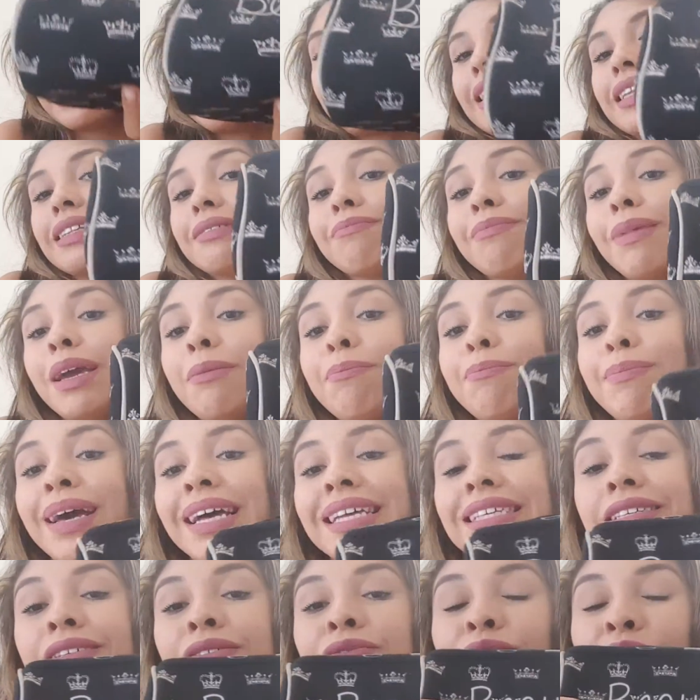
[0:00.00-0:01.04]
like. My
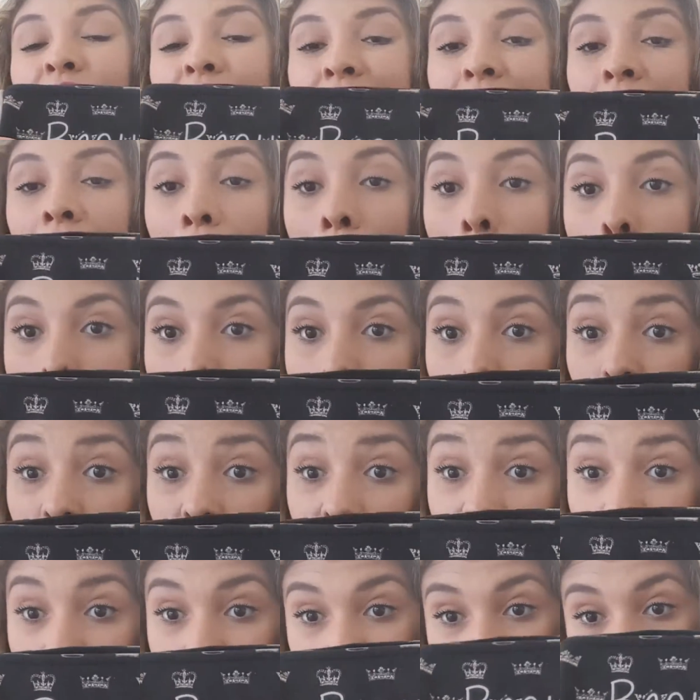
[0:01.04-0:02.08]
best friend
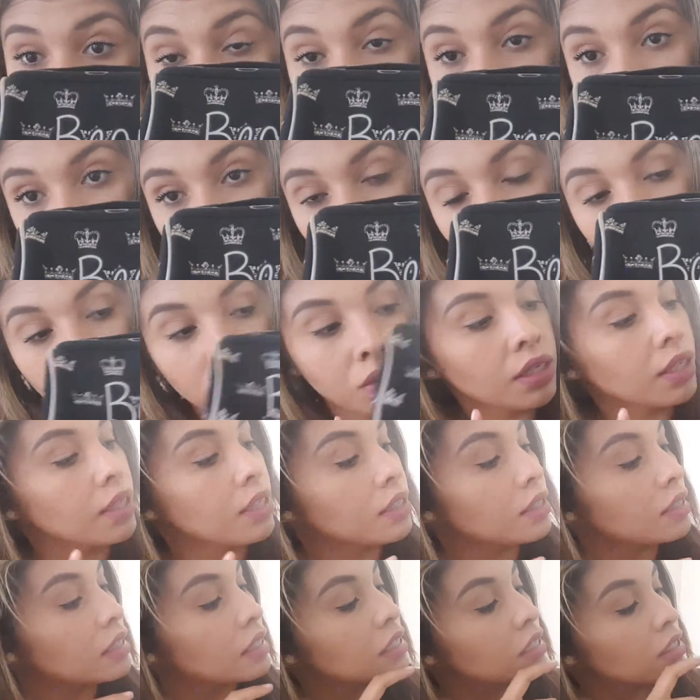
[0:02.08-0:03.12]
Maria gave it to me.
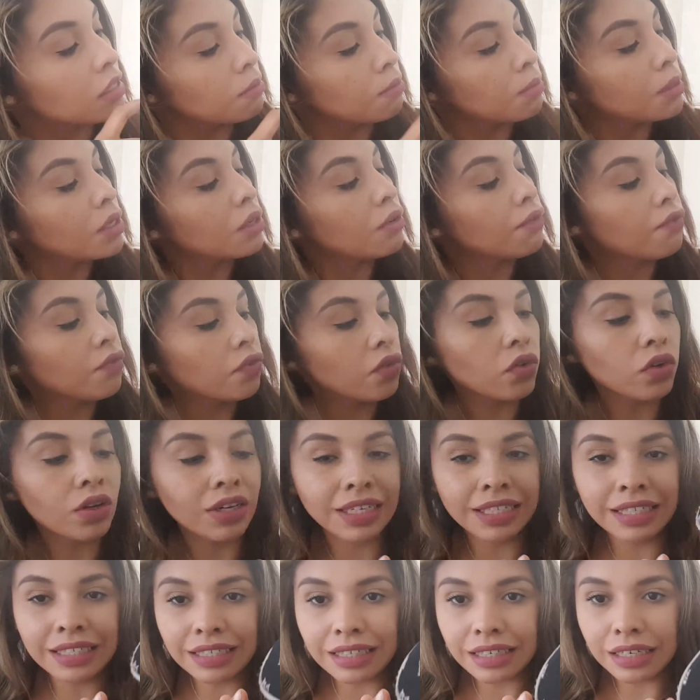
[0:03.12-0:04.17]
It's this beautiful
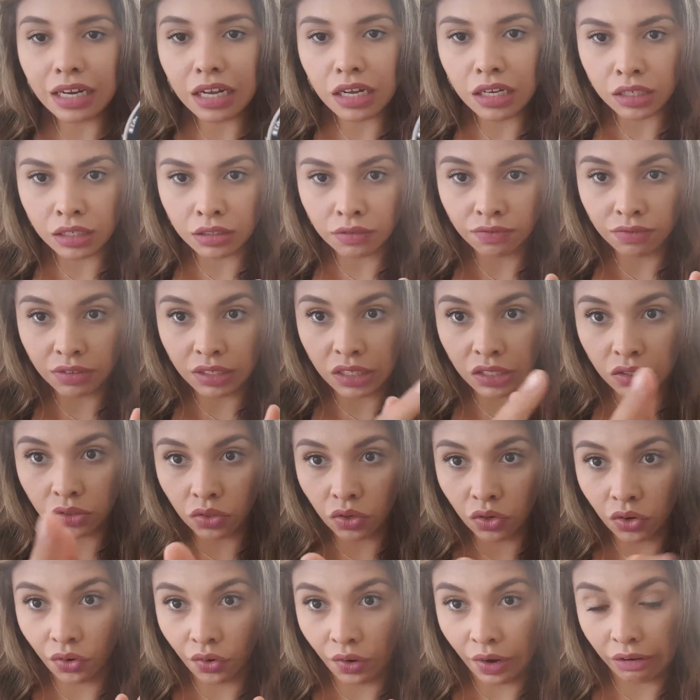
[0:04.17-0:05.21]
and a lot of
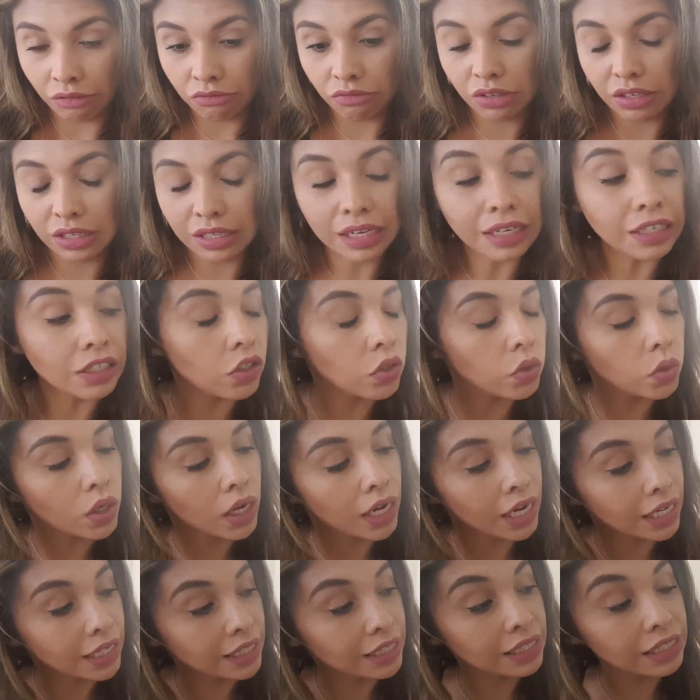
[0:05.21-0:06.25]
little crowns like you
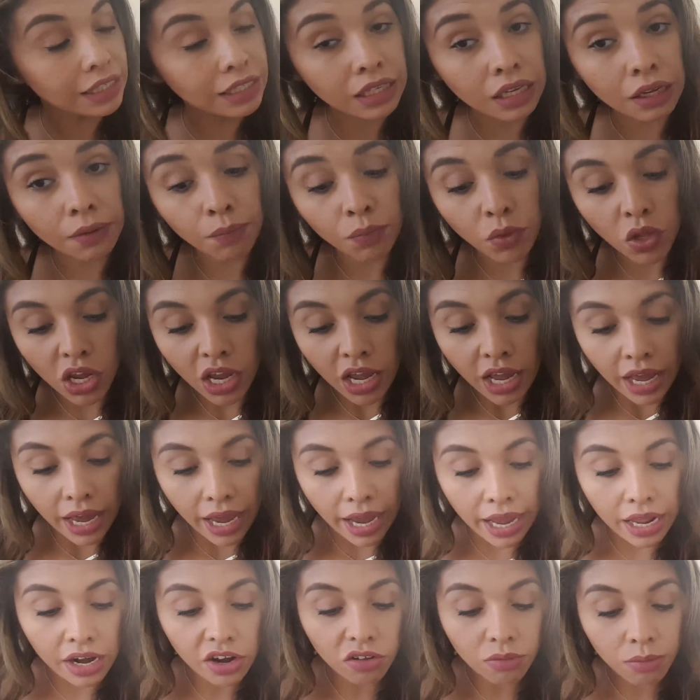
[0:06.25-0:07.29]
can see,
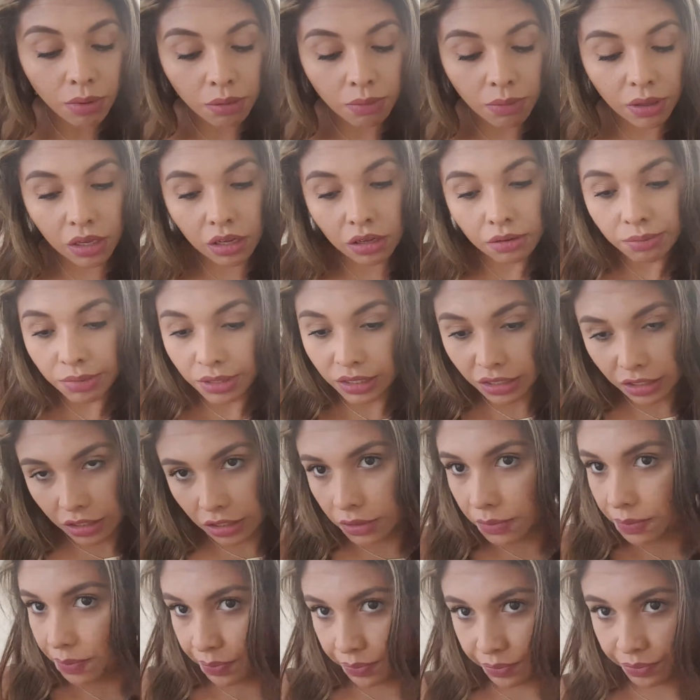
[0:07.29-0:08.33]
and all my makeup
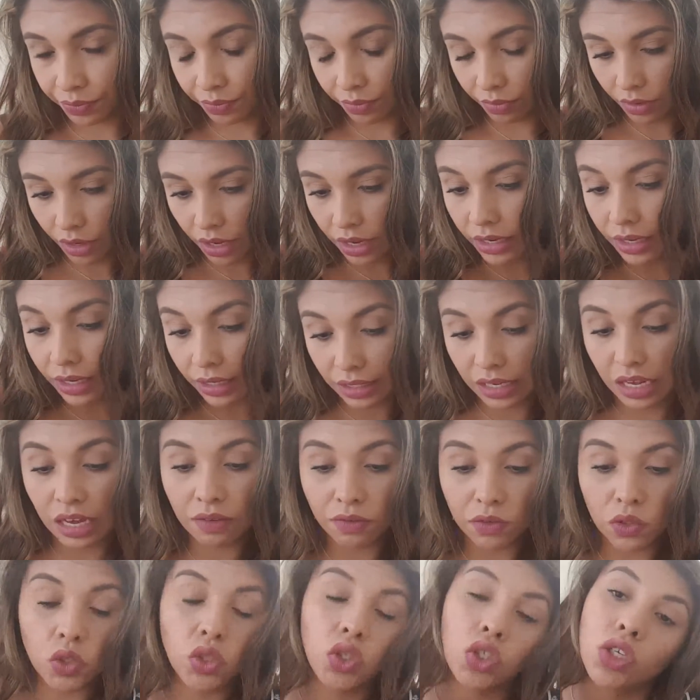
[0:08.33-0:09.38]
is in the
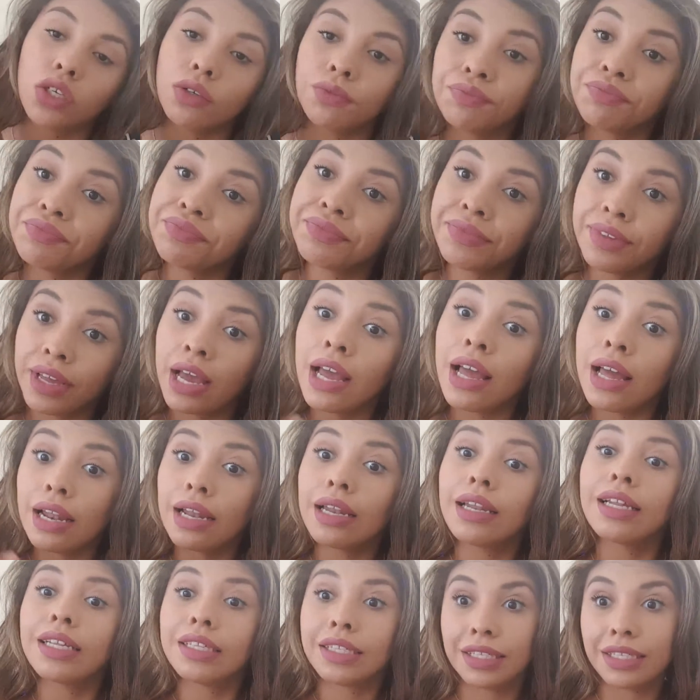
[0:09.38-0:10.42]
table. So
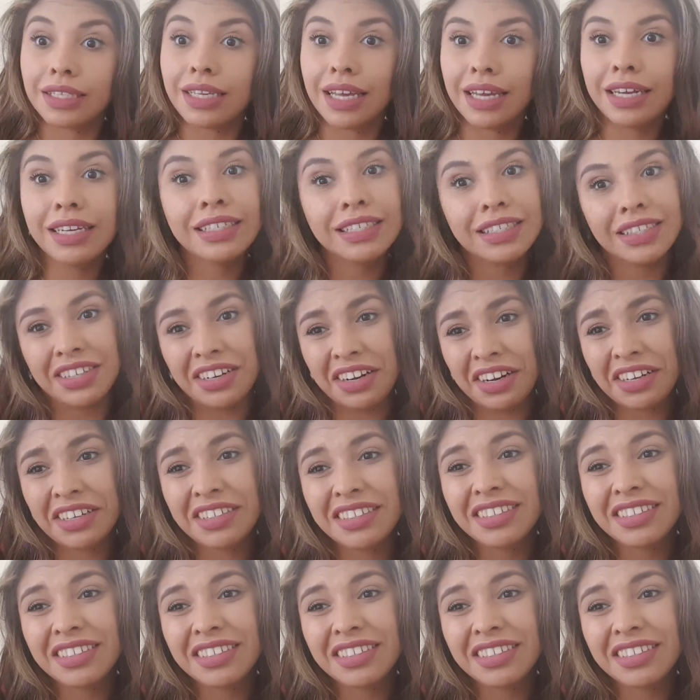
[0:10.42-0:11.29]
let's start.